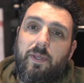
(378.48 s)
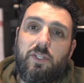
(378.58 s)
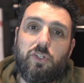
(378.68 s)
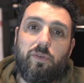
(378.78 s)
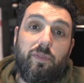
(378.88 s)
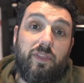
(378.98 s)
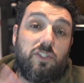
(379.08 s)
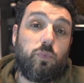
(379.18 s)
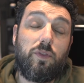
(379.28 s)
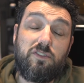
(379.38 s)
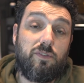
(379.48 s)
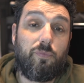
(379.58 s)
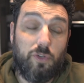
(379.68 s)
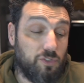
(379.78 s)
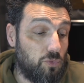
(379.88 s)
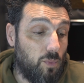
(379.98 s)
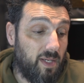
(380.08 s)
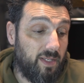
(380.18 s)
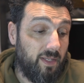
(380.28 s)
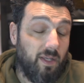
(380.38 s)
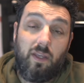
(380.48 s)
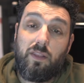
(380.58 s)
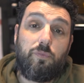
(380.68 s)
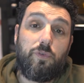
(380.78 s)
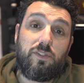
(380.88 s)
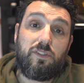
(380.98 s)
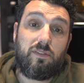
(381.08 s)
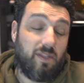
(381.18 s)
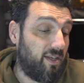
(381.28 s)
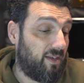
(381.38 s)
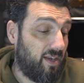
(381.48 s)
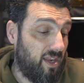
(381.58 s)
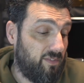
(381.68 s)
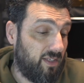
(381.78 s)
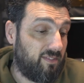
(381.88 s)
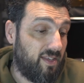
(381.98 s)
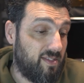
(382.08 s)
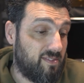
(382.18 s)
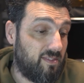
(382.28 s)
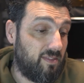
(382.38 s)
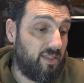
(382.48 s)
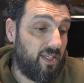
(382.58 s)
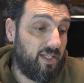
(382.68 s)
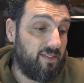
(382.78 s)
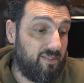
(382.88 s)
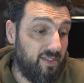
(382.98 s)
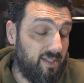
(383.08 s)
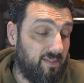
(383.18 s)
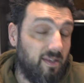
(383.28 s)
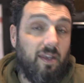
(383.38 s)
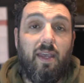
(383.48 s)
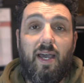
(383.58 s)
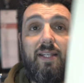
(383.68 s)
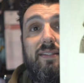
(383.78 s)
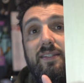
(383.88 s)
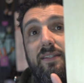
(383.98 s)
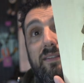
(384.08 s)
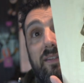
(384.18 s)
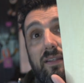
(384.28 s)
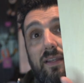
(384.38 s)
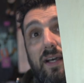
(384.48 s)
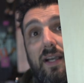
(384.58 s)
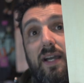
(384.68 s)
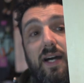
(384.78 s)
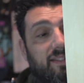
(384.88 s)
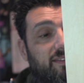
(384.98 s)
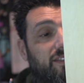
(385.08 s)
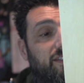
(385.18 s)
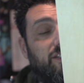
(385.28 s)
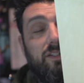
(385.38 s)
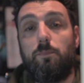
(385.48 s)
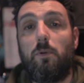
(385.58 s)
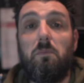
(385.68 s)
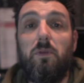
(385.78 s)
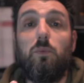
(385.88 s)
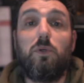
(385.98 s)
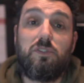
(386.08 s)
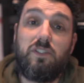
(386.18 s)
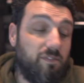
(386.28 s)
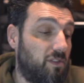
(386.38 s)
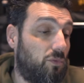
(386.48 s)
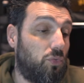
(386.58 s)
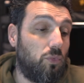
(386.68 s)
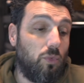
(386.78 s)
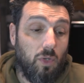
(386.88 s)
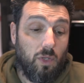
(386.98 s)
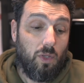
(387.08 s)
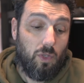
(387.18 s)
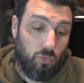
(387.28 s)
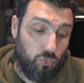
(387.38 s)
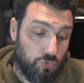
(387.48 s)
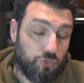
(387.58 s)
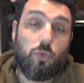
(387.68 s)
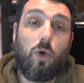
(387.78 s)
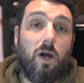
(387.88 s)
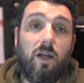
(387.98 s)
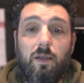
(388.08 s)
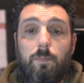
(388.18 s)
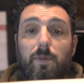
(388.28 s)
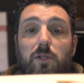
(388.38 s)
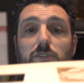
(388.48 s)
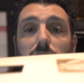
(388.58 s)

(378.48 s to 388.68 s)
picture. This was the first one, the first engraving test that I did. I did a cut here, probably was even too strong because